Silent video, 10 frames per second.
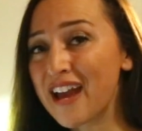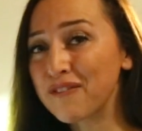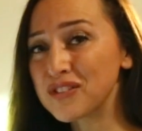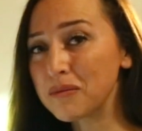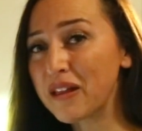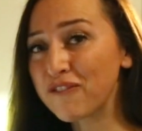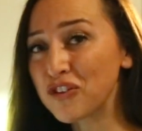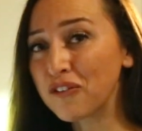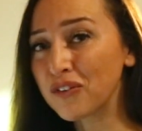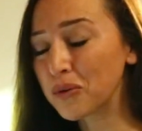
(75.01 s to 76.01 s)
have some left
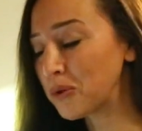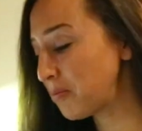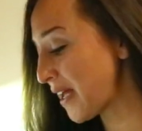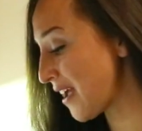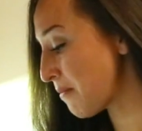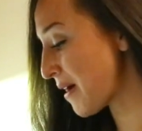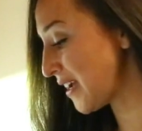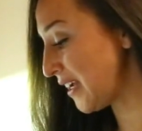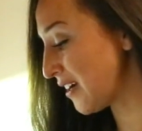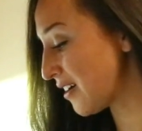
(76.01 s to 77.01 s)
over. We'll play it
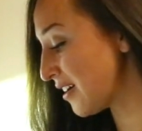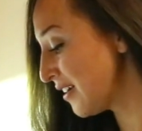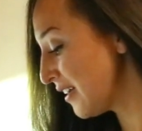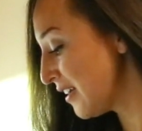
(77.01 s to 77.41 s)
by ear.